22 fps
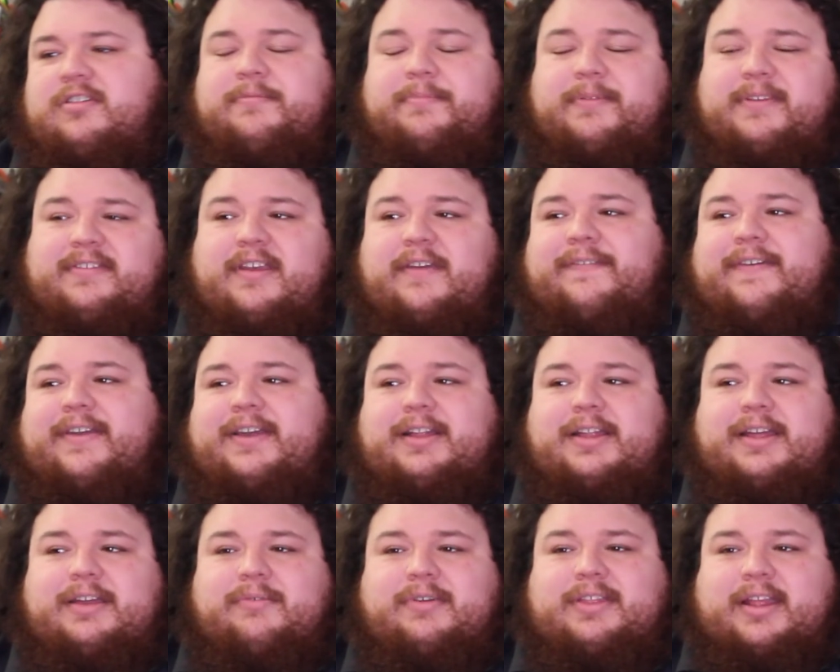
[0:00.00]

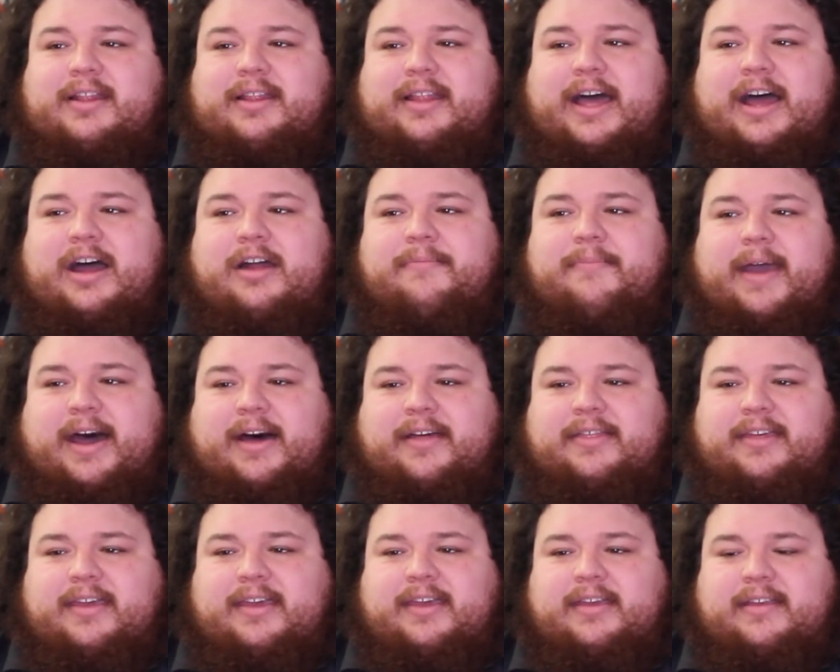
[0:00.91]
specifically with the
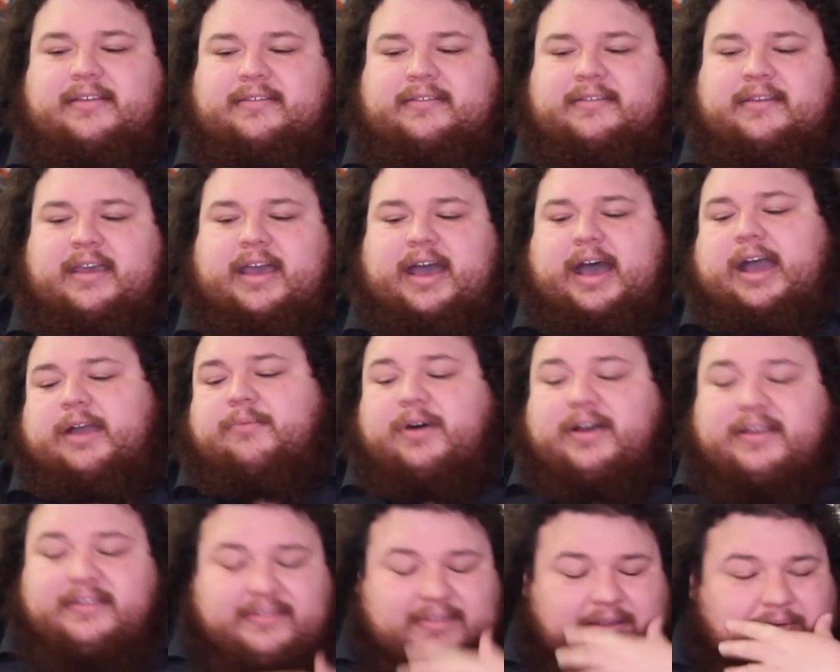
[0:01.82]
Loudmouth is I
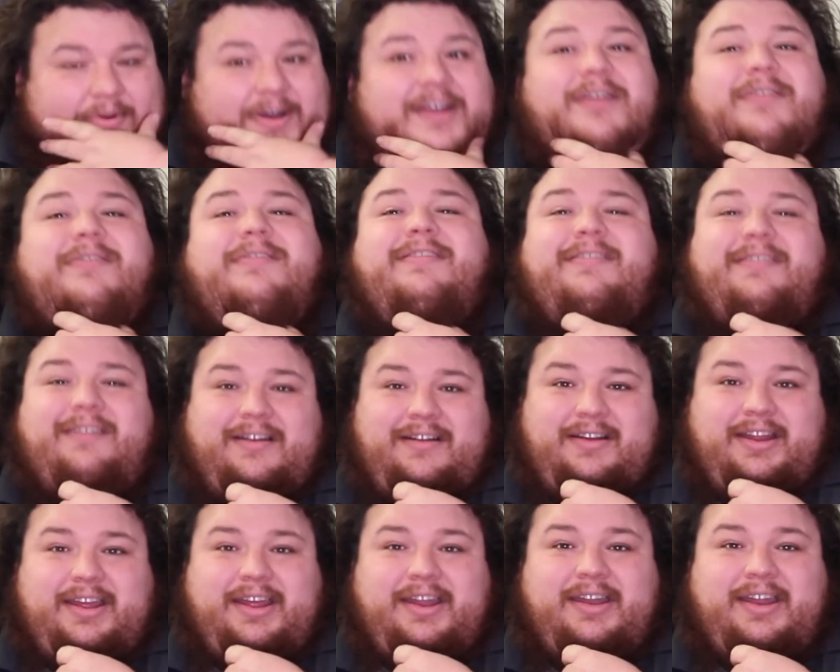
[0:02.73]
was the one who
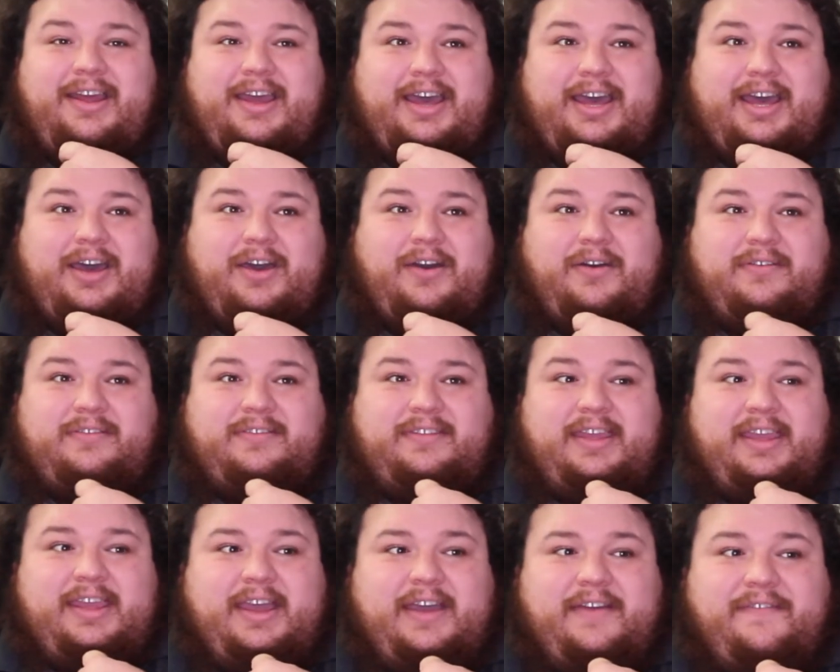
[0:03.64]
started
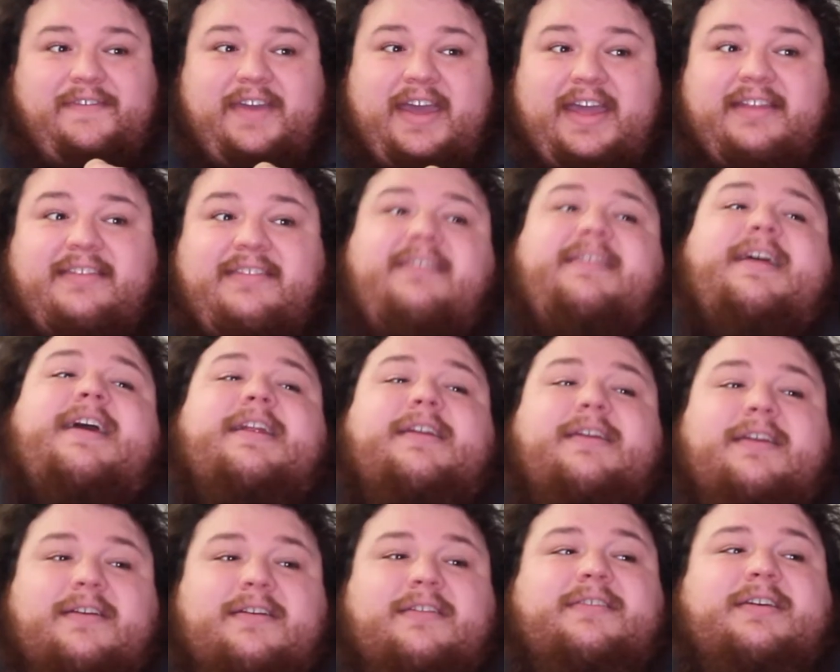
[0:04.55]
hosting events 10
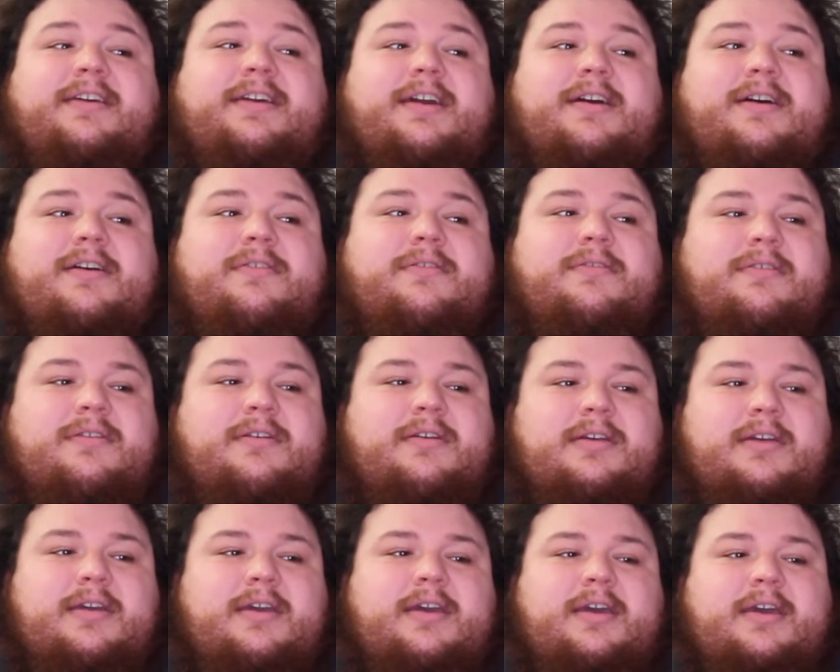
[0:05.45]
years ago,
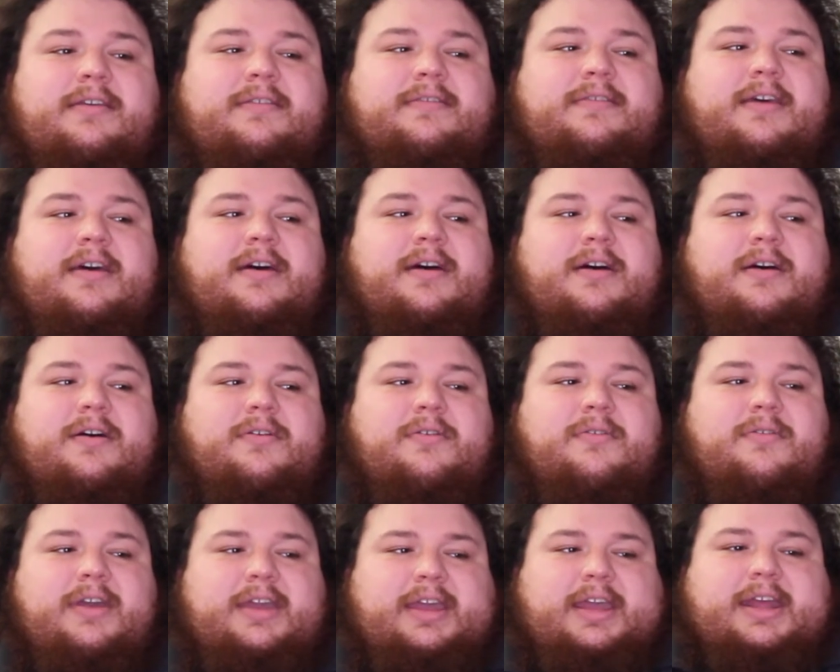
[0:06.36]

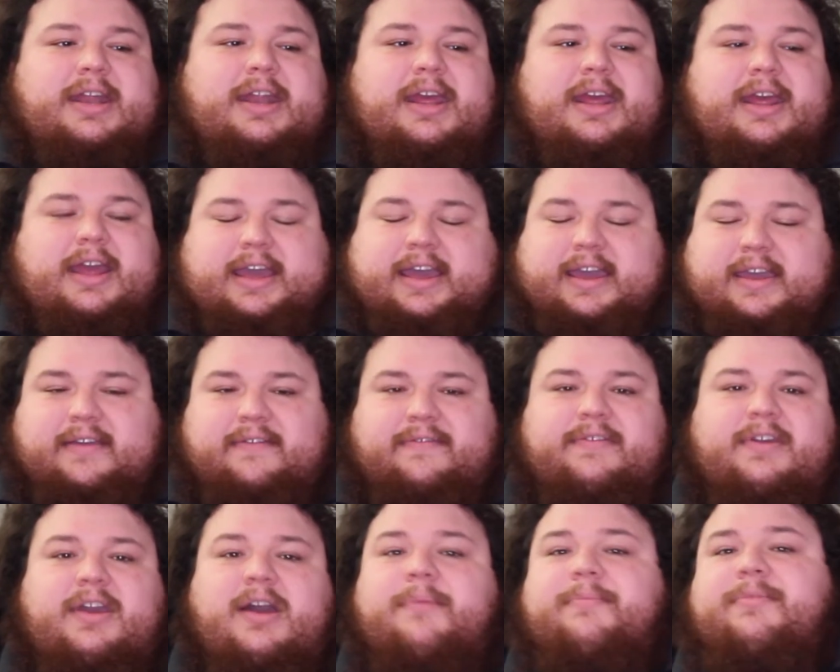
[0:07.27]
so in it,
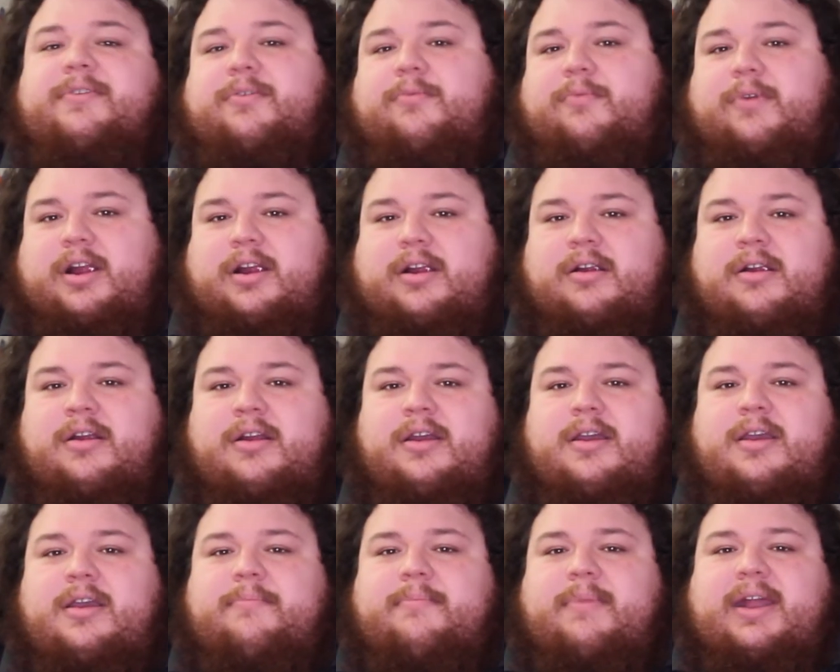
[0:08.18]
I've come to wear
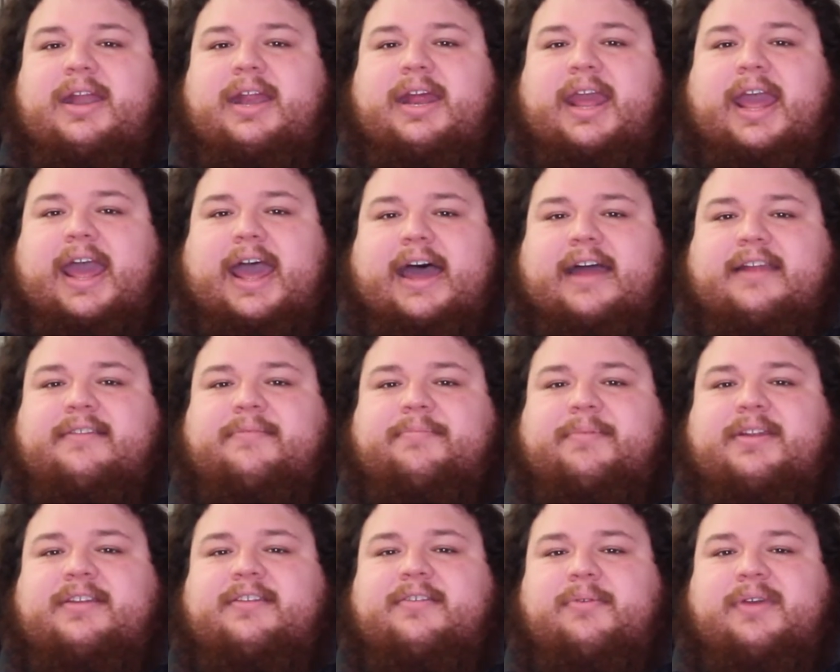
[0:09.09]
many hats
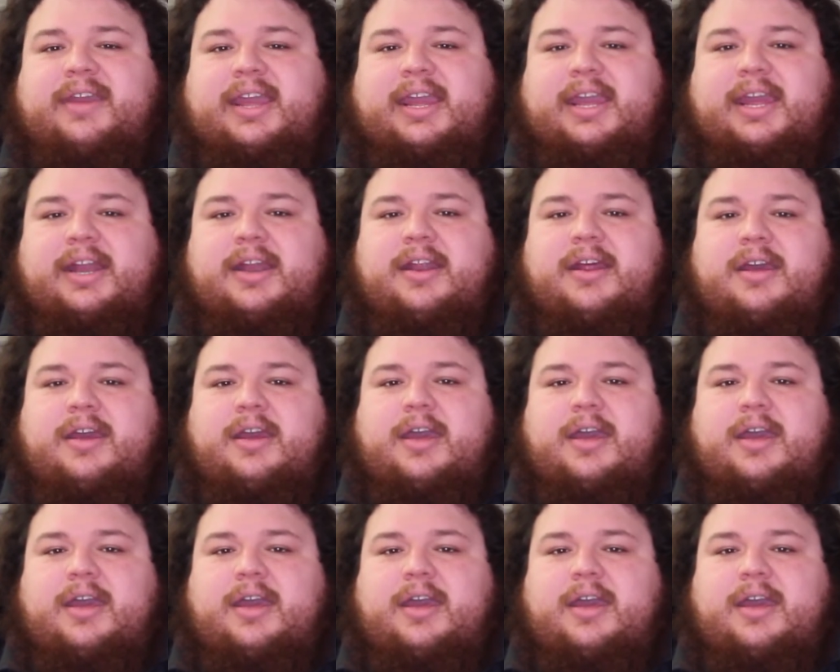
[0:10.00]
between